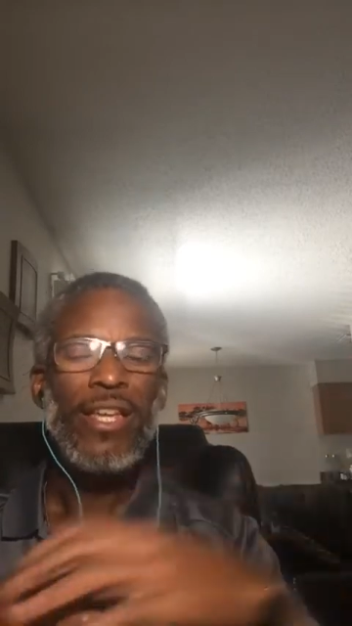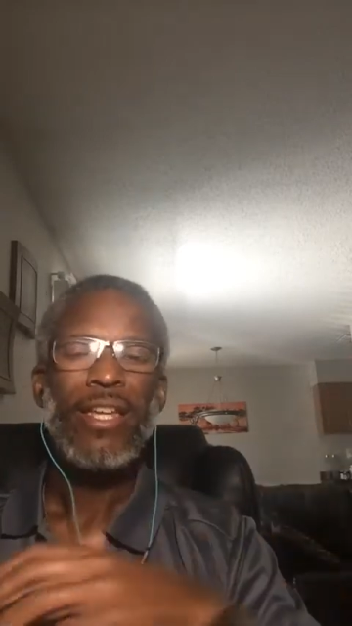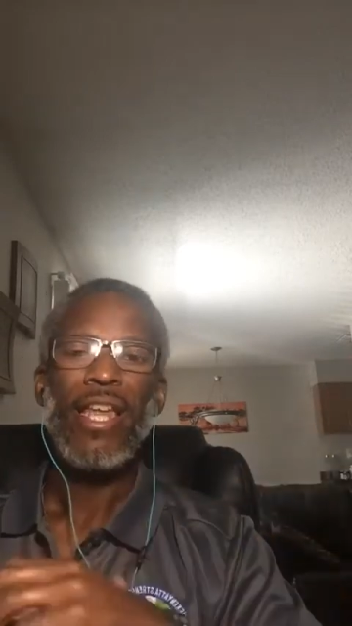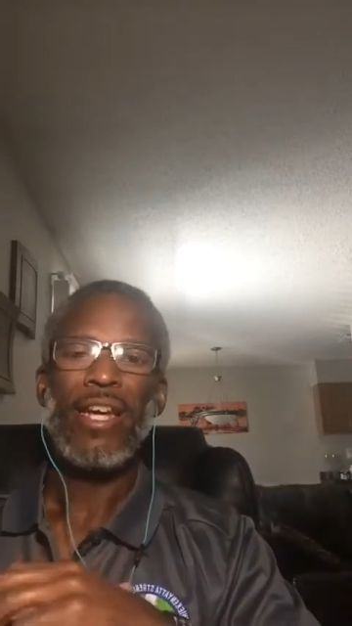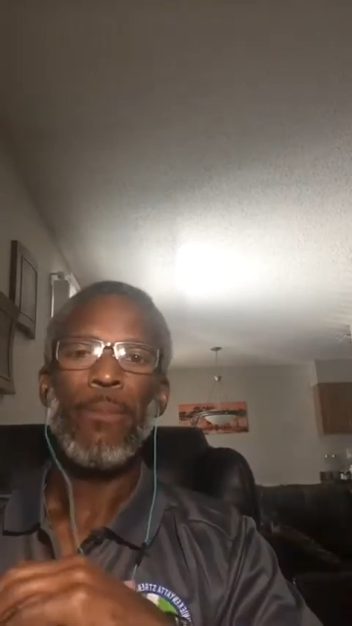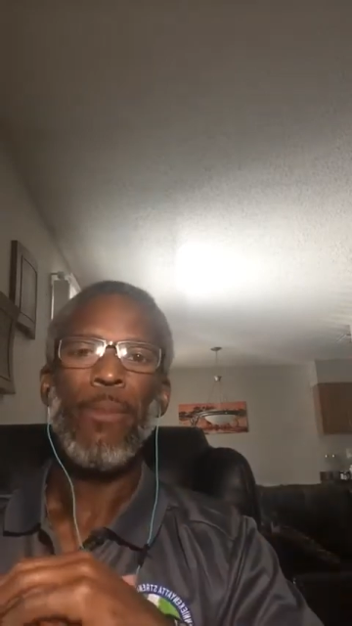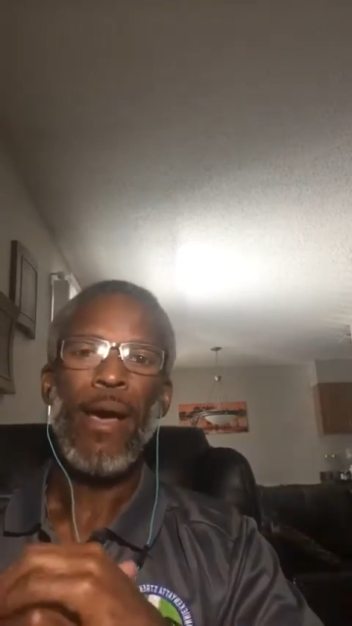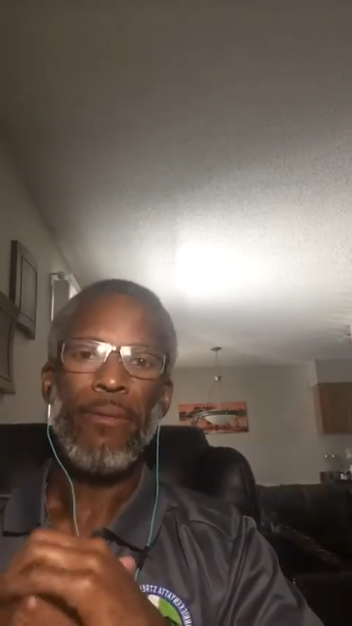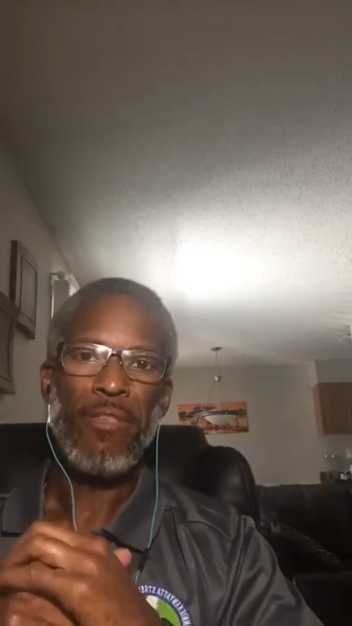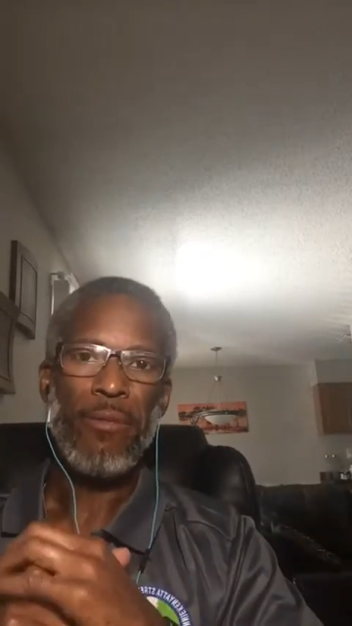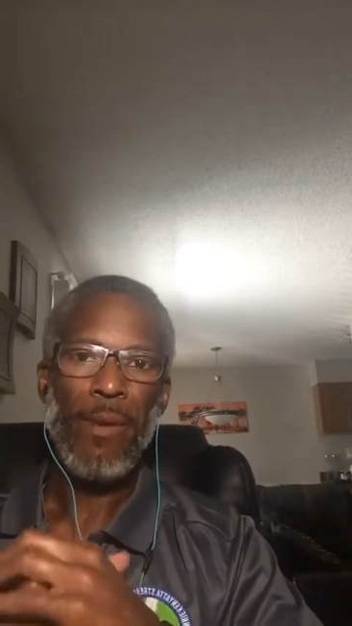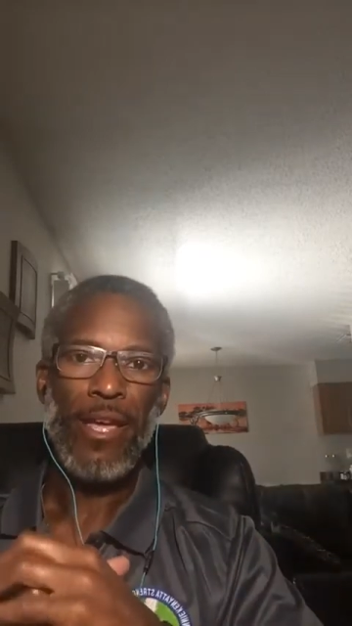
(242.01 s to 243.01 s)
that could
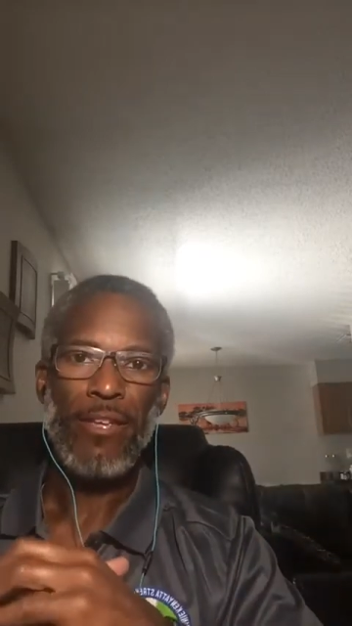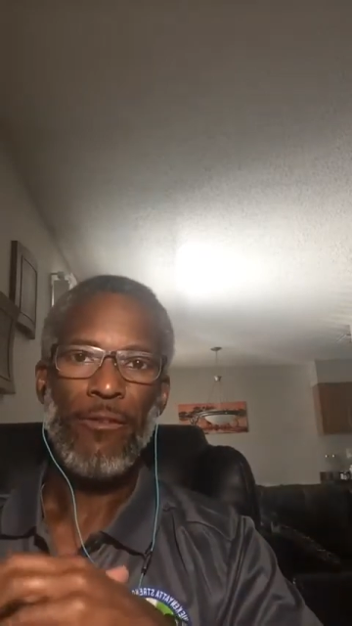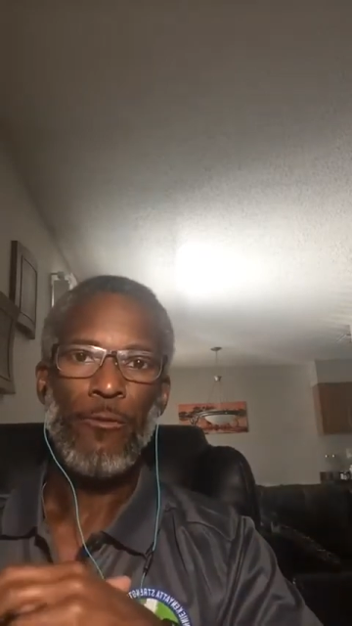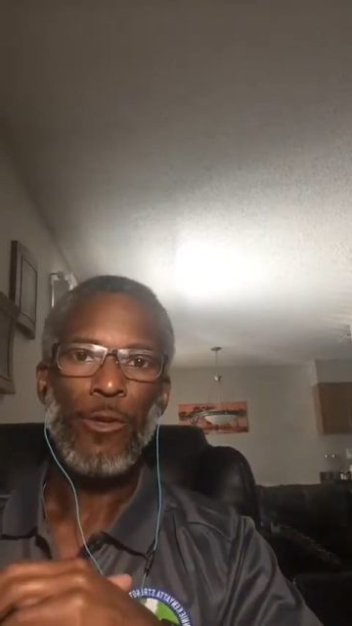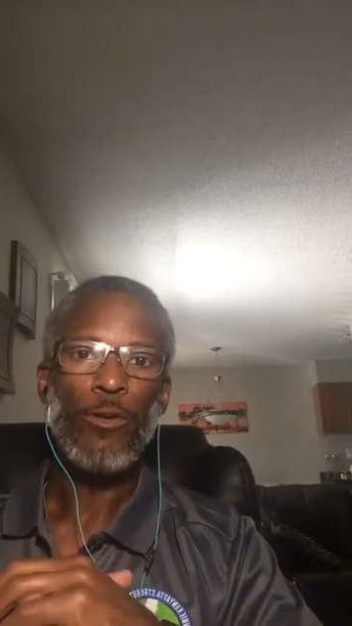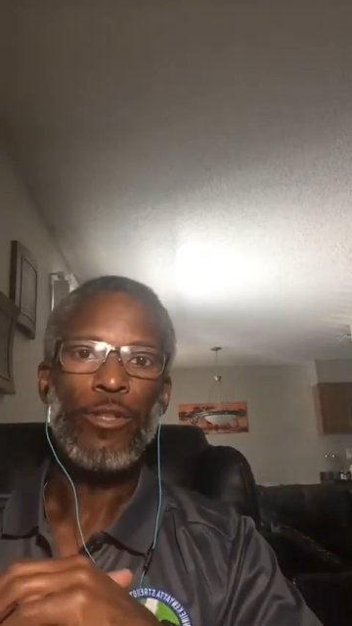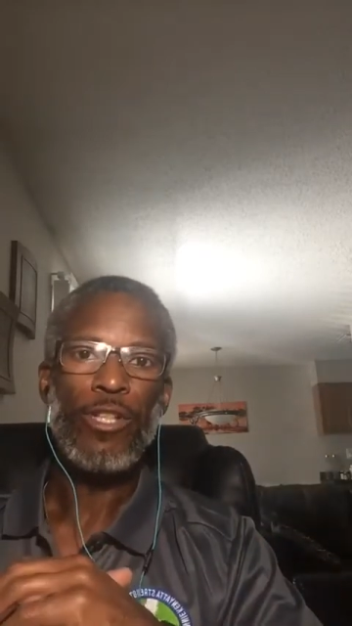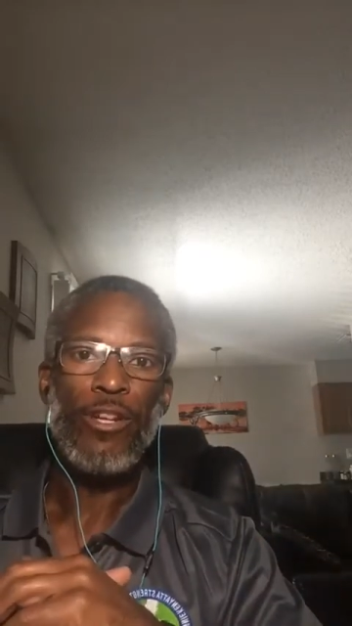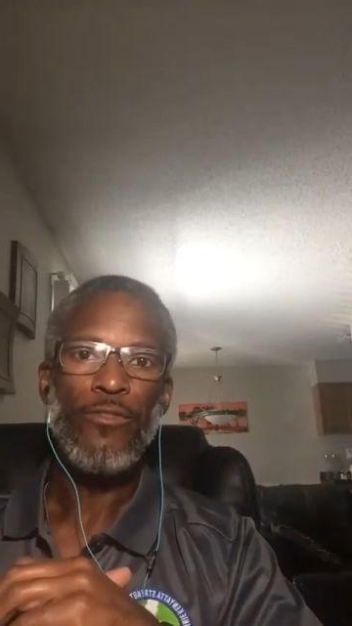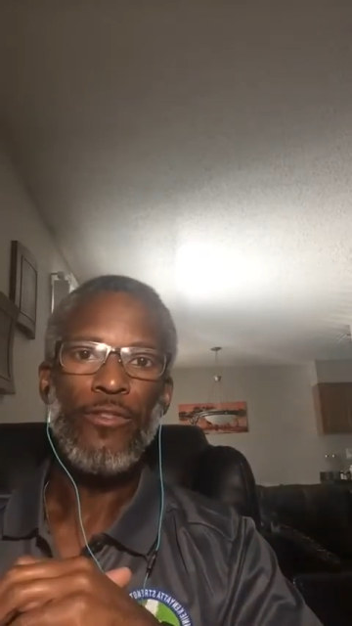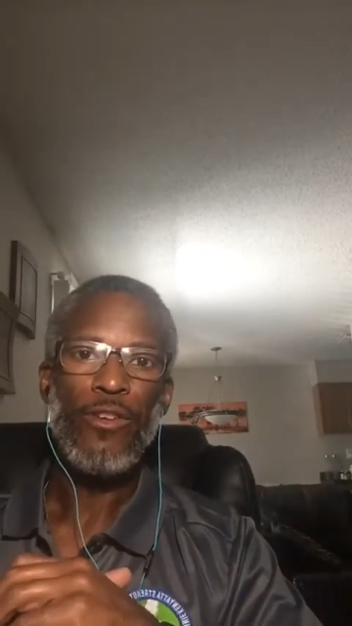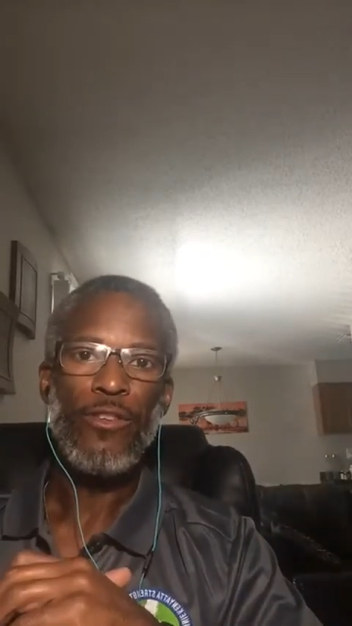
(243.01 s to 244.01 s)
possibly make a real
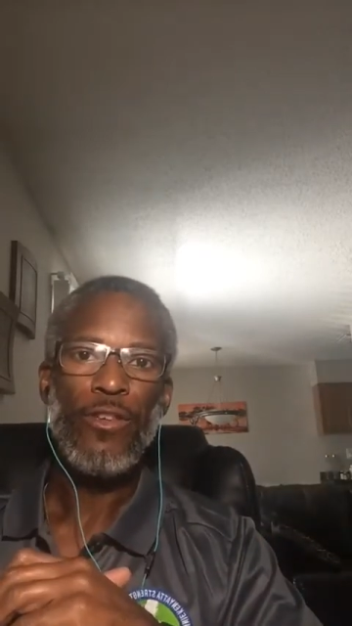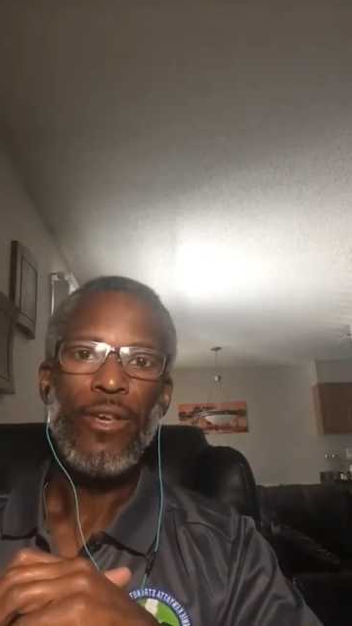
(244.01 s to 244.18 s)
difference